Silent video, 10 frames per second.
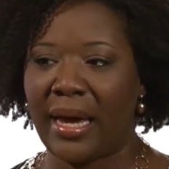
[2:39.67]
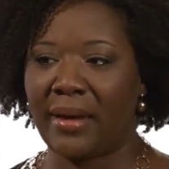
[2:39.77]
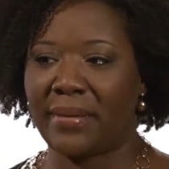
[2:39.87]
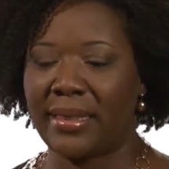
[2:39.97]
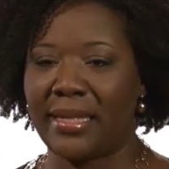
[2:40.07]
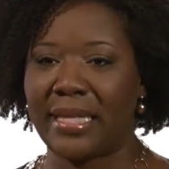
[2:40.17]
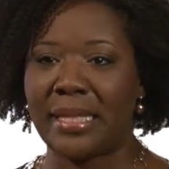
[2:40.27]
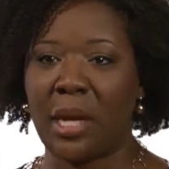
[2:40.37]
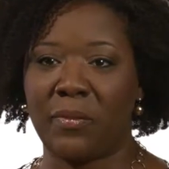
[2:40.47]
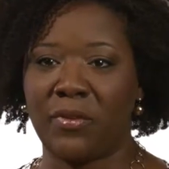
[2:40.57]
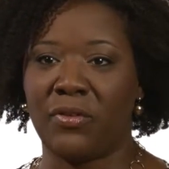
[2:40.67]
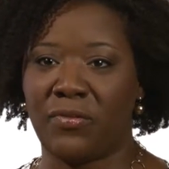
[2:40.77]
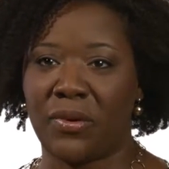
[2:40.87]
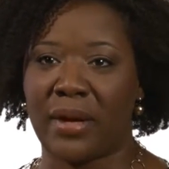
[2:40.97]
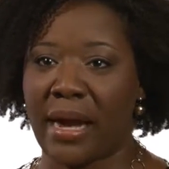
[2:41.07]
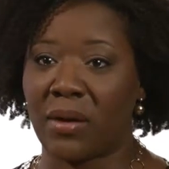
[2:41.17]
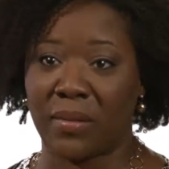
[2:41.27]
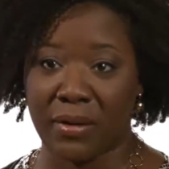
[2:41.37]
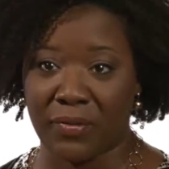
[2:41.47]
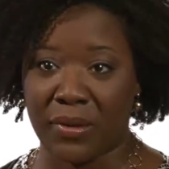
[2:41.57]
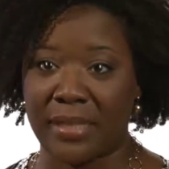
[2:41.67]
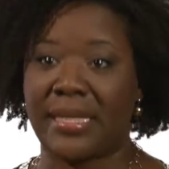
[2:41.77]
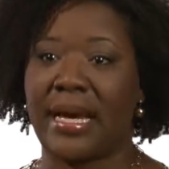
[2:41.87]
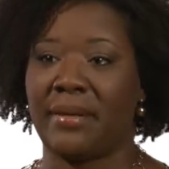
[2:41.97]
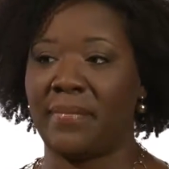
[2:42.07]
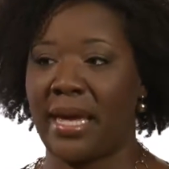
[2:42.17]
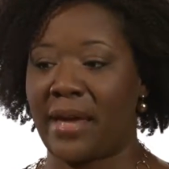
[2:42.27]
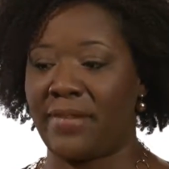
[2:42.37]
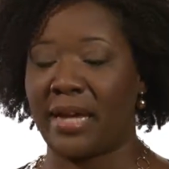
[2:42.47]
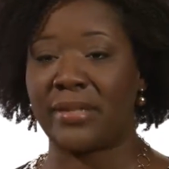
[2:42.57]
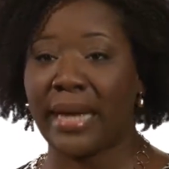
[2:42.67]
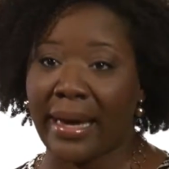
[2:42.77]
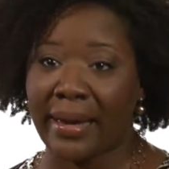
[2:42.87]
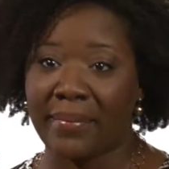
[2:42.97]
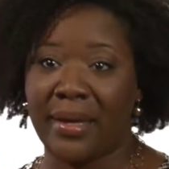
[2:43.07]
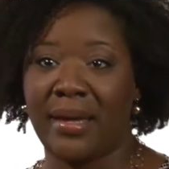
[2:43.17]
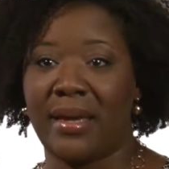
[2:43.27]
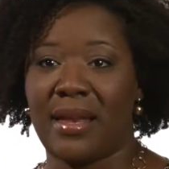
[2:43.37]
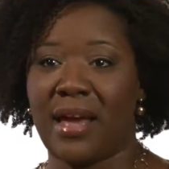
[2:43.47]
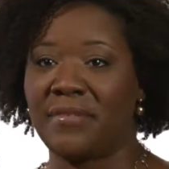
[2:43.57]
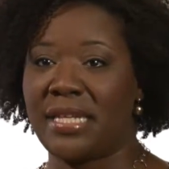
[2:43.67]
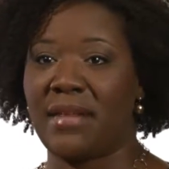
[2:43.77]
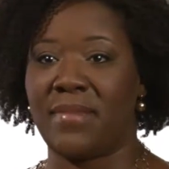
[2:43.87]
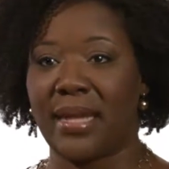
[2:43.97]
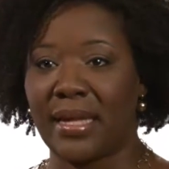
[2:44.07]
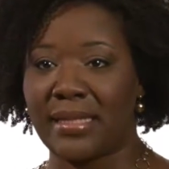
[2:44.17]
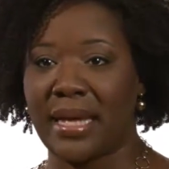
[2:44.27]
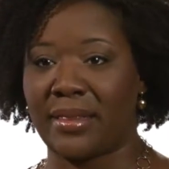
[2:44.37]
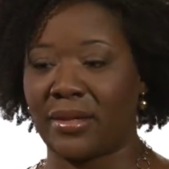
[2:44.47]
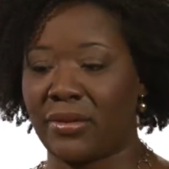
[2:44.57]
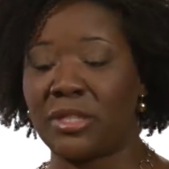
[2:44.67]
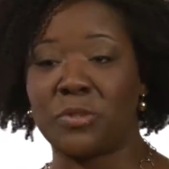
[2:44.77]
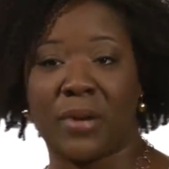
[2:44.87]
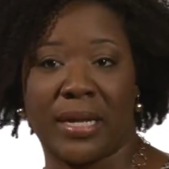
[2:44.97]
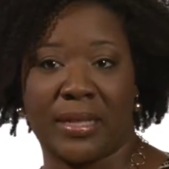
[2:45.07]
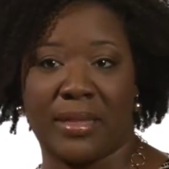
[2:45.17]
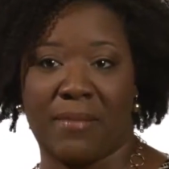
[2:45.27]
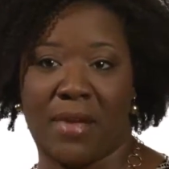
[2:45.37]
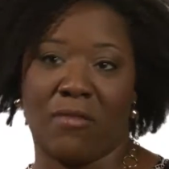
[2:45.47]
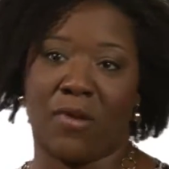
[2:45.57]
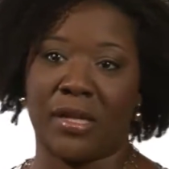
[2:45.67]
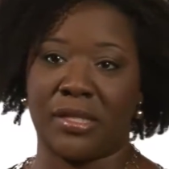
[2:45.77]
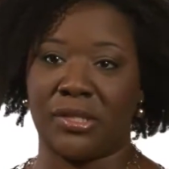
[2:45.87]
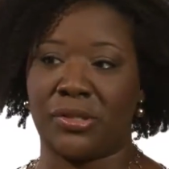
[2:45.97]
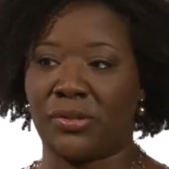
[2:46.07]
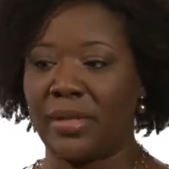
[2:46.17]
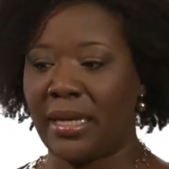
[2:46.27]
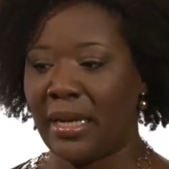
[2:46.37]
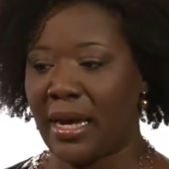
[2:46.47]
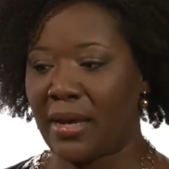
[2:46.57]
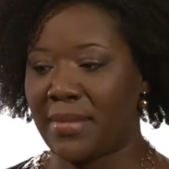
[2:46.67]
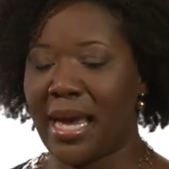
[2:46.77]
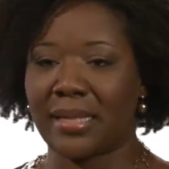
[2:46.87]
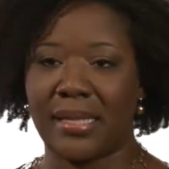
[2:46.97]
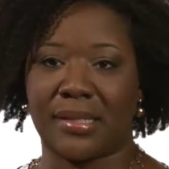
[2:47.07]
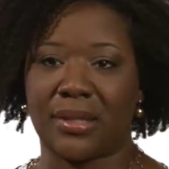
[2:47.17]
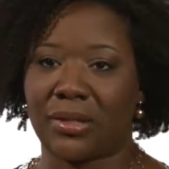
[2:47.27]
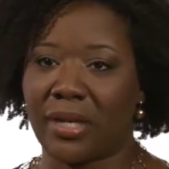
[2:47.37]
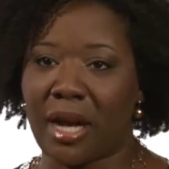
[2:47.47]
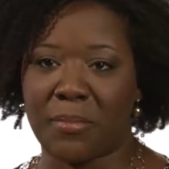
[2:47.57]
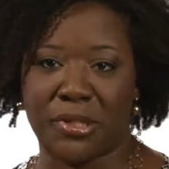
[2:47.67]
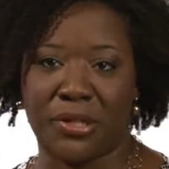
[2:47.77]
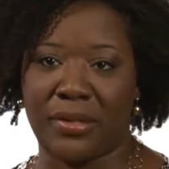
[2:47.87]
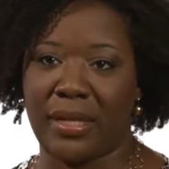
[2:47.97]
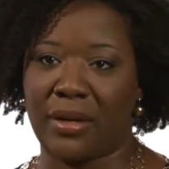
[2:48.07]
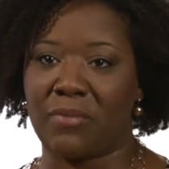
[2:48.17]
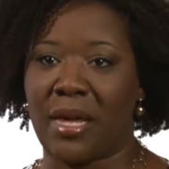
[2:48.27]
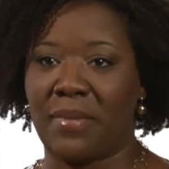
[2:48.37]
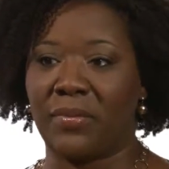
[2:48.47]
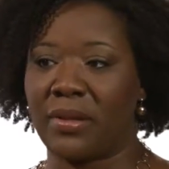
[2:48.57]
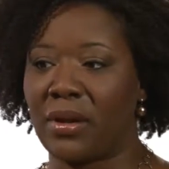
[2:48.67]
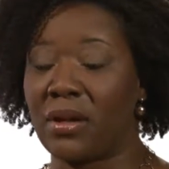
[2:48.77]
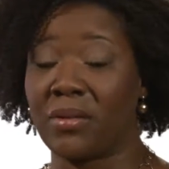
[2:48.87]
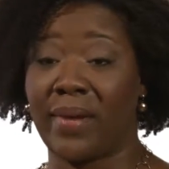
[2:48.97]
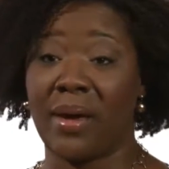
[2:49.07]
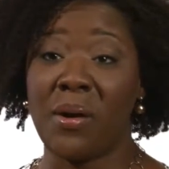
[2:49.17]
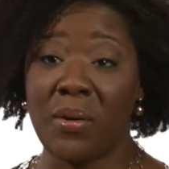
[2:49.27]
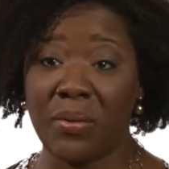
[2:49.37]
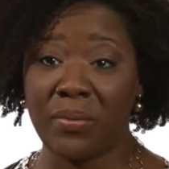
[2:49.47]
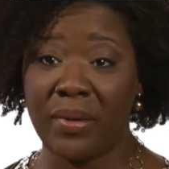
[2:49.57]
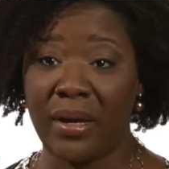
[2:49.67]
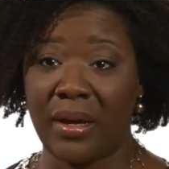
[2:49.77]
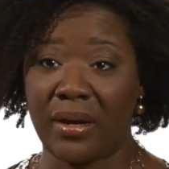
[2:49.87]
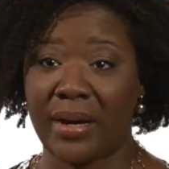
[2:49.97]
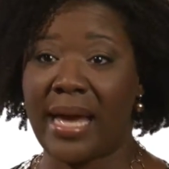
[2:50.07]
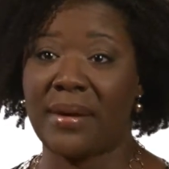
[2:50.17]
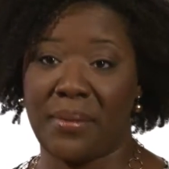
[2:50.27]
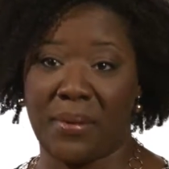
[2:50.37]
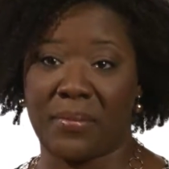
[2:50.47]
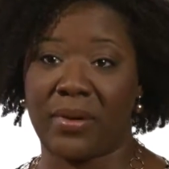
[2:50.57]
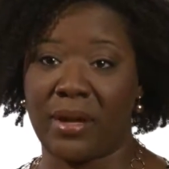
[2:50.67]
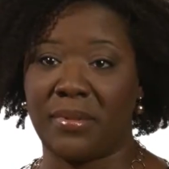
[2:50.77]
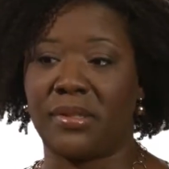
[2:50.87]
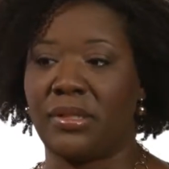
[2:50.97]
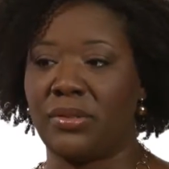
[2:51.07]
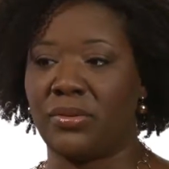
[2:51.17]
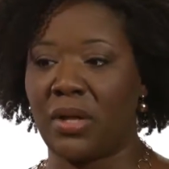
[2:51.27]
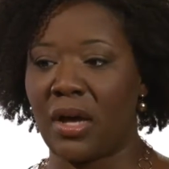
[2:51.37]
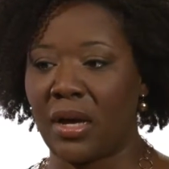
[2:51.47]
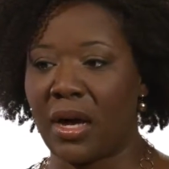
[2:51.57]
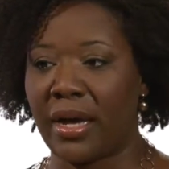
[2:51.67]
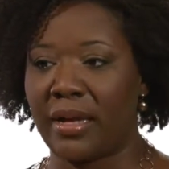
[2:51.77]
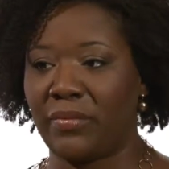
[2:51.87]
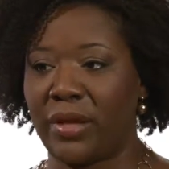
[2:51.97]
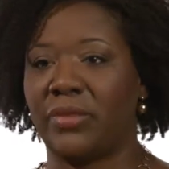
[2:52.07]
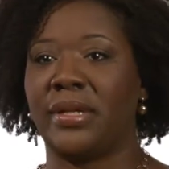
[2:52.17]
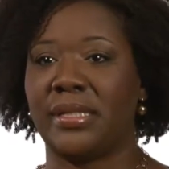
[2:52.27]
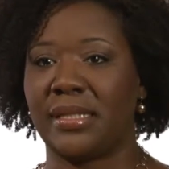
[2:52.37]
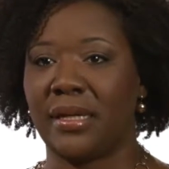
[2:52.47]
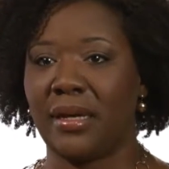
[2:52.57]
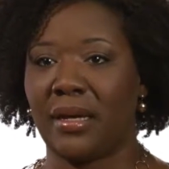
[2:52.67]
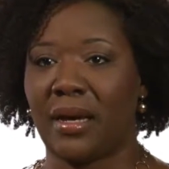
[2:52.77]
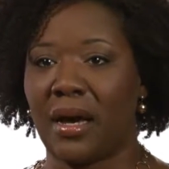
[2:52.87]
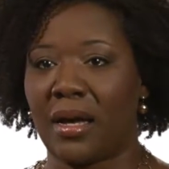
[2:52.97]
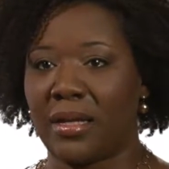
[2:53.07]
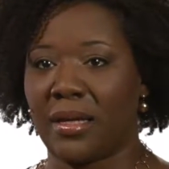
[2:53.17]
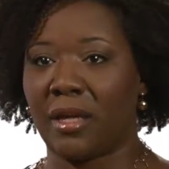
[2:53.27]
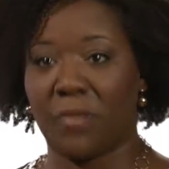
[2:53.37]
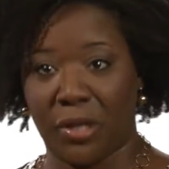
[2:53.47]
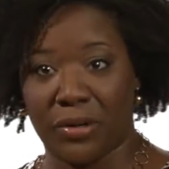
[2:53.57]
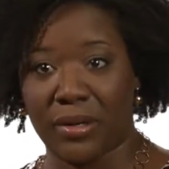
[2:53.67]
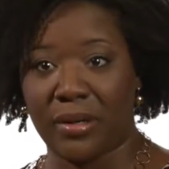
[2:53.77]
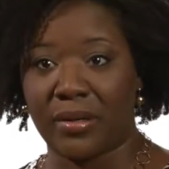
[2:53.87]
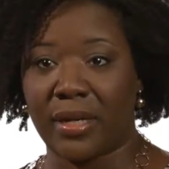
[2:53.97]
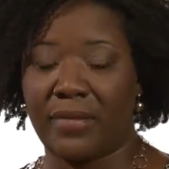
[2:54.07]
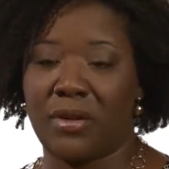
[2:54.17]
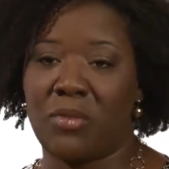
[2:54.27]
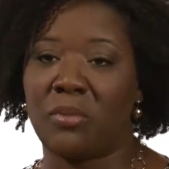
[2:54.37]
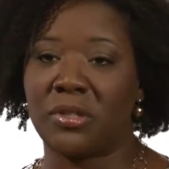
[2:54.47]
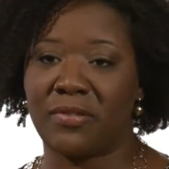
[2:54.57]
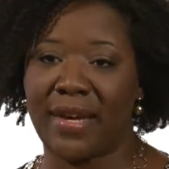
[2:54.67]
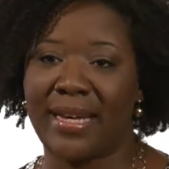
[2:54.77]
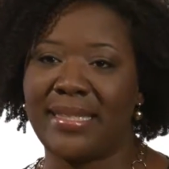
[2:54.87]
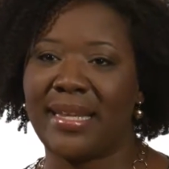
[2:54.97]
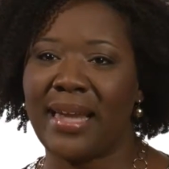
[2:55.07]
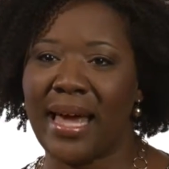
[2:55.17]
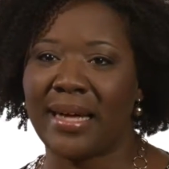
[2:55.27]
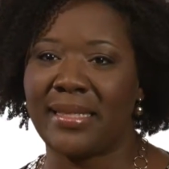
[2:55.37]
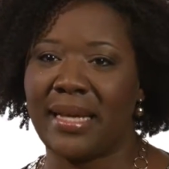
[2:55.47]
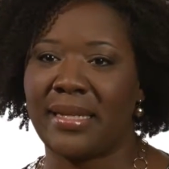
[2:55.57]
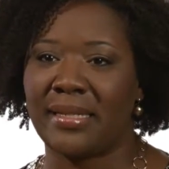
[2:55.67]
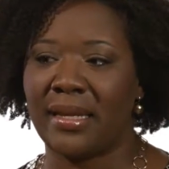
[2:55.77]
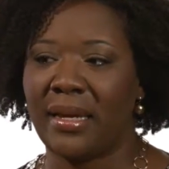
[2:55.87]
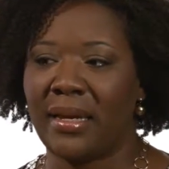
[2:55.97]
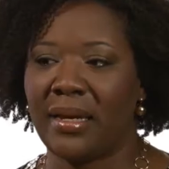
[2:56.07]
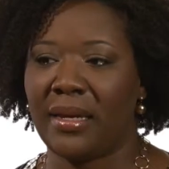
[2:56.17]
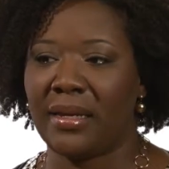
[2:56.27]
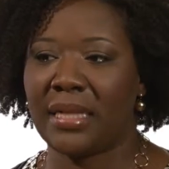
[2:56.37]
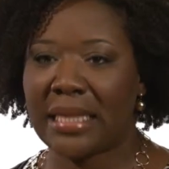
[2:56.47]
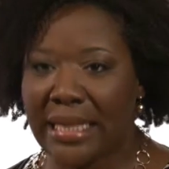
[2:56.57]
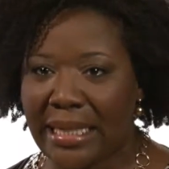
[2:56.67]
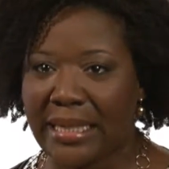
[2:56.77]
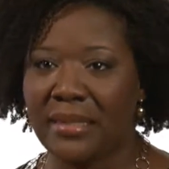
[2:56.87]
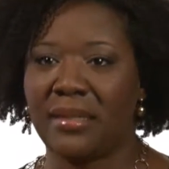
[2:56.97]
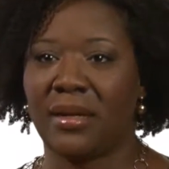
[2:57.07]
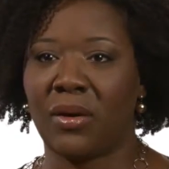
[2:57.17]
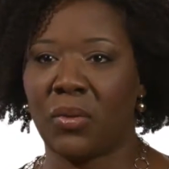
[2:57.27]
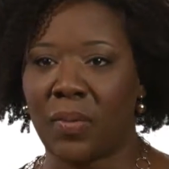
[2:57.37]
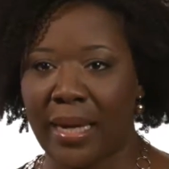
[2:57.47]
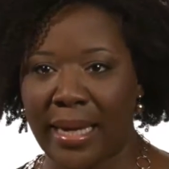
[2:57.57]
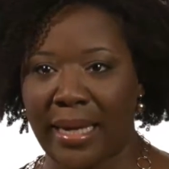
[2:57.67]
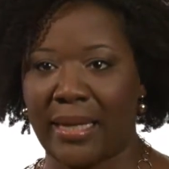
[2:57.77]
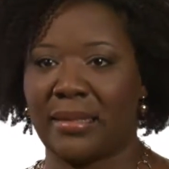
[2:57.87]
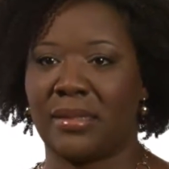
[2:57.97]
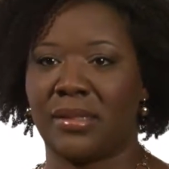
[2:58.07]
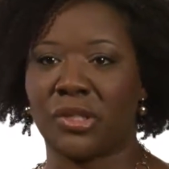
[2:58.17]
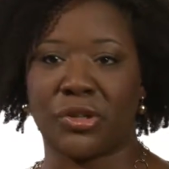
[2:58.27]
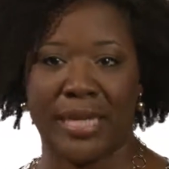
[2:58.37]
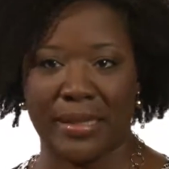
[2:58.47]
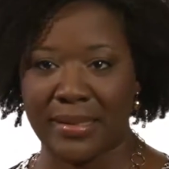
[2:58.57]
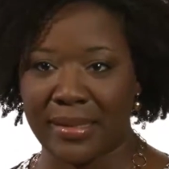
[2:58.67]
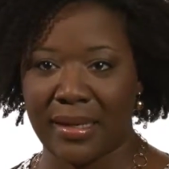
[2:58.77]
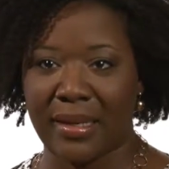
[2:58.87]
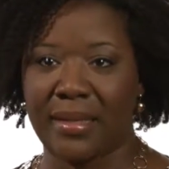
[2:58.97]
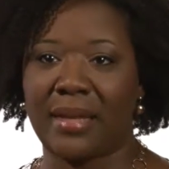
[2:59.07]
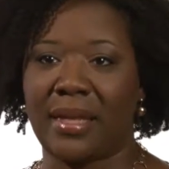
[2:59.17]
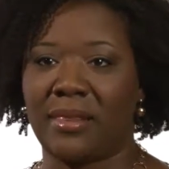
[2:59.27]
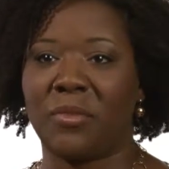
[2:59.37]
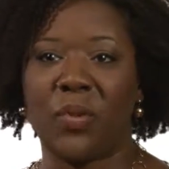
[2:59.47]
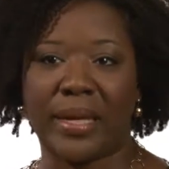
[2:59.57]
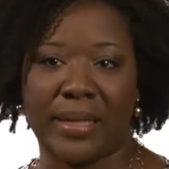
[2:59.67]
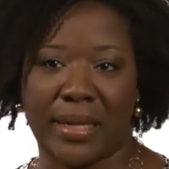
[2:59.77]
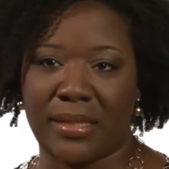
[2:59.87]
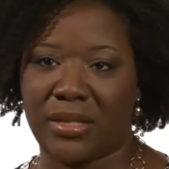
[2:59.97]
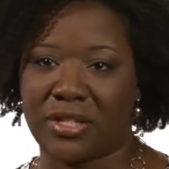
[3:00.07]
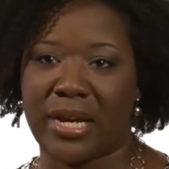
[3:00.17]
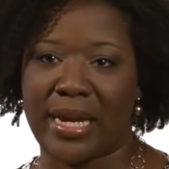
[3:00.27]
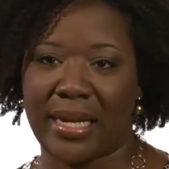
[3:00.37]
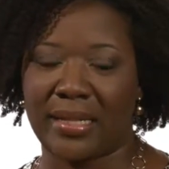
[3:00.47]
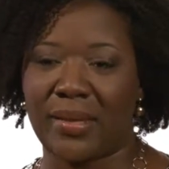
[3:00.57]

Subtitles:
I think that's helpful for our workforce that may have downtime and have 10 minutes at their lunch break that they may want to access a learning opportunity, or maybe when they're on their way home or at home, they're able to log on, whether it's on a computer or even a mobile device, and access clean, quiet screens that let them quickly get to their training.